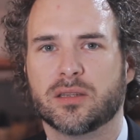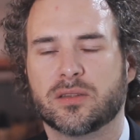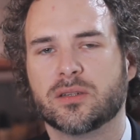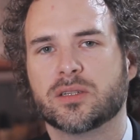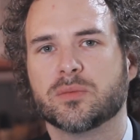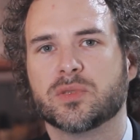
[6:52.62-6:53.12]
The
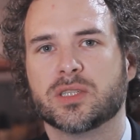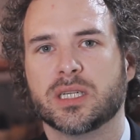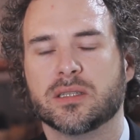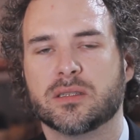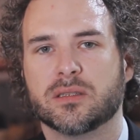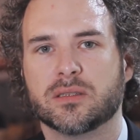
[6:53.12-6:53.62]

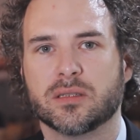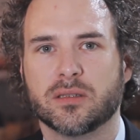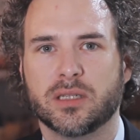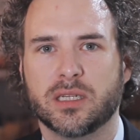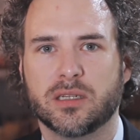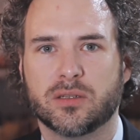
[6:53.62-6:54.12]
circumstances
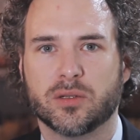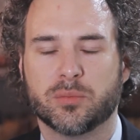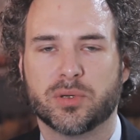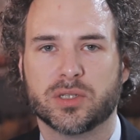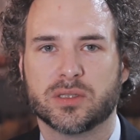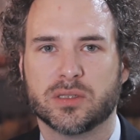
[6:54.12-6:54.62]
leading to a
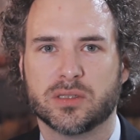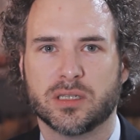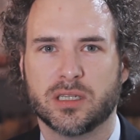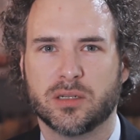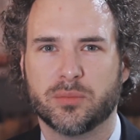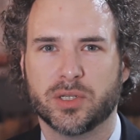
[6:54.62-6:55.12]
person's
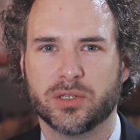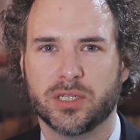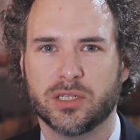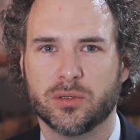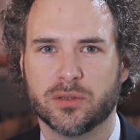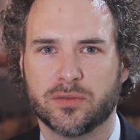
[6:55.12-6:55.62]

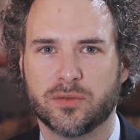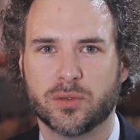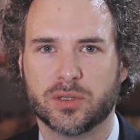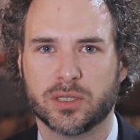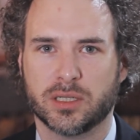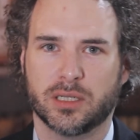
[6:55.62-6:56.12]
inability to
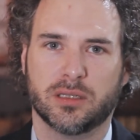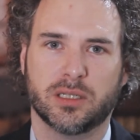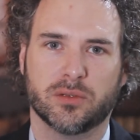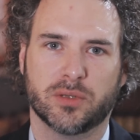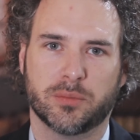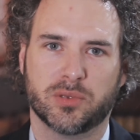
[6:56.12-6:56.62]
afford
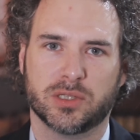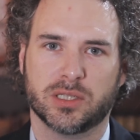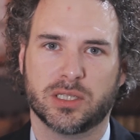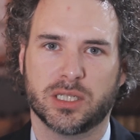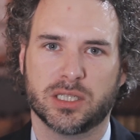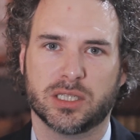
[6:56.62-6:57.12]
legal
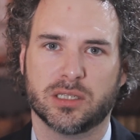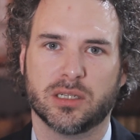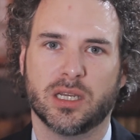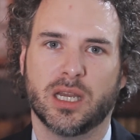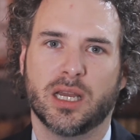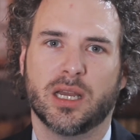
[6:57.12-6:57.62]
representation
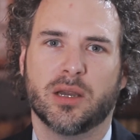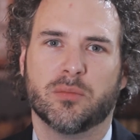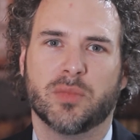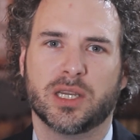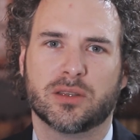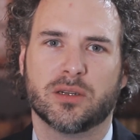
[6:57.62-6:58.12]

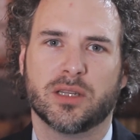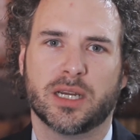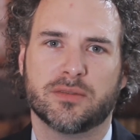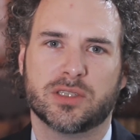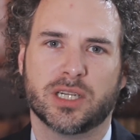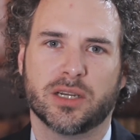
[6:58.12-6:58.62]
make their
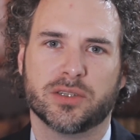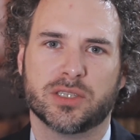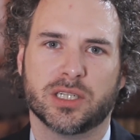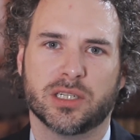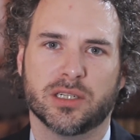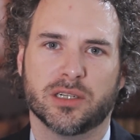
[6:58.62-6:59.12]
lives
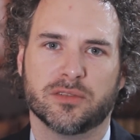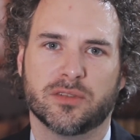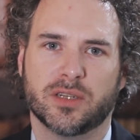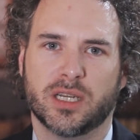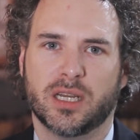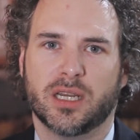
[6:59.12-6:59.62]
challenging enough,
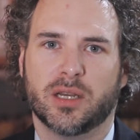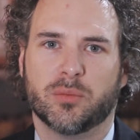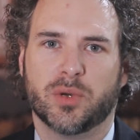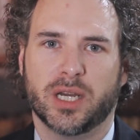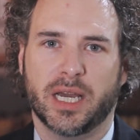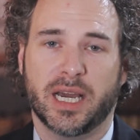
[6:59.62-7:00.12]

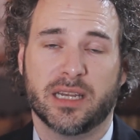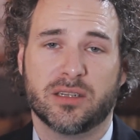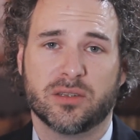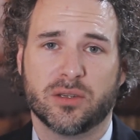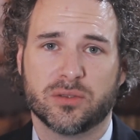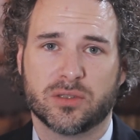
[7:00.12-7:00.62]
but add
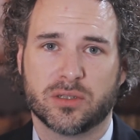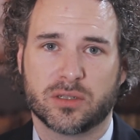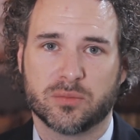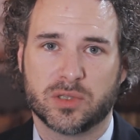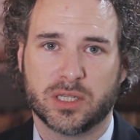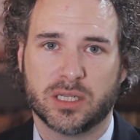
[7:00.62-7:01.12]
to those
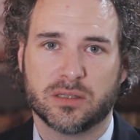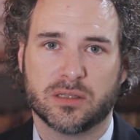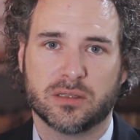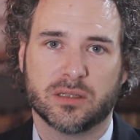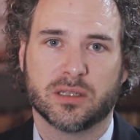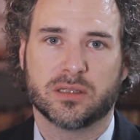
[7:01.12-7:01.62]

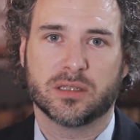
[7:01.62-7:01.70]
circumstances